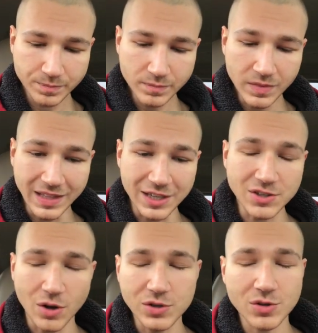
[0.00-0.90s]
That is
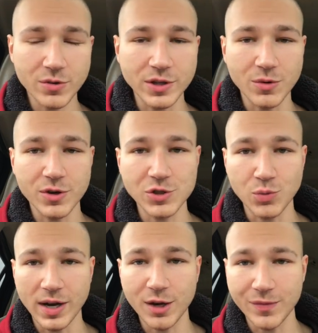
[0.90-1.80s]
also your
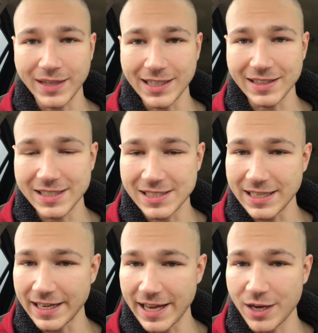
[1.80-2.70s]
12 helix
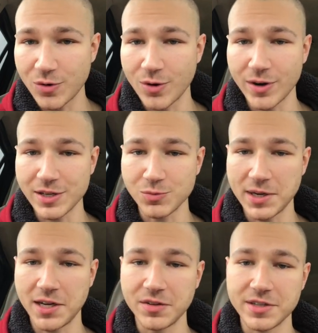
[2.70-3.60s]
DNA cord as
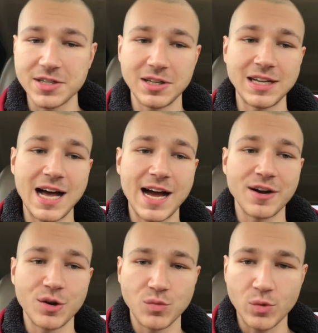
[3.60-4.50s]
well. There is a lot
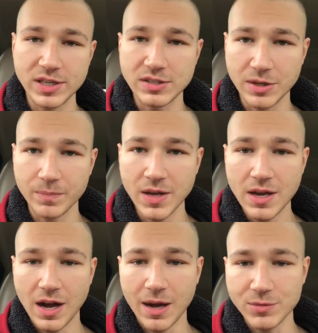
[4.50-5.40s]
of wisdom
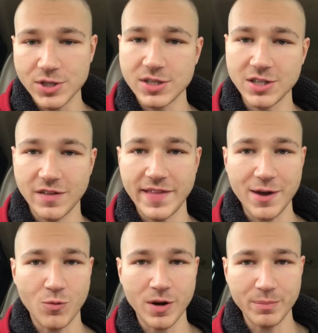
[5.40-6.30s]
just on
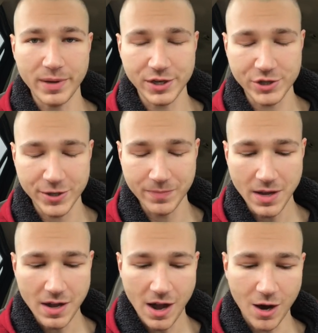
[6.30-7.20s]
that one picture.
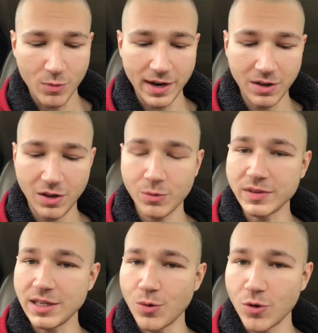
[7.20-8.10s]
Right along
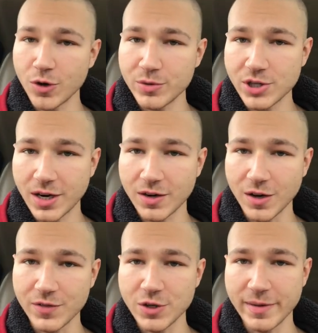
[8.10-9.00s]
with the orb chart
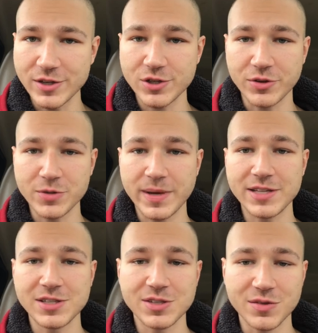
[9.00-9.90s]
of the dimensional
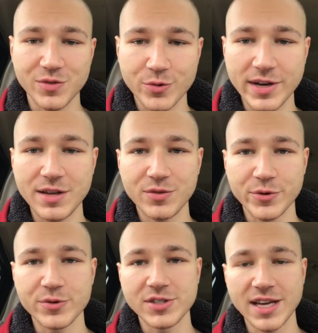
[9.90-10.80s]
spaces of 3
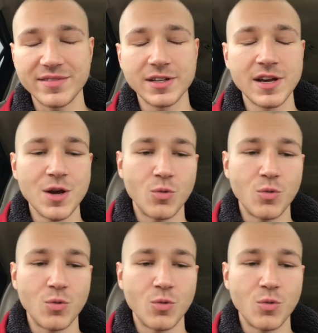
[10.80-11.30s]
through 7.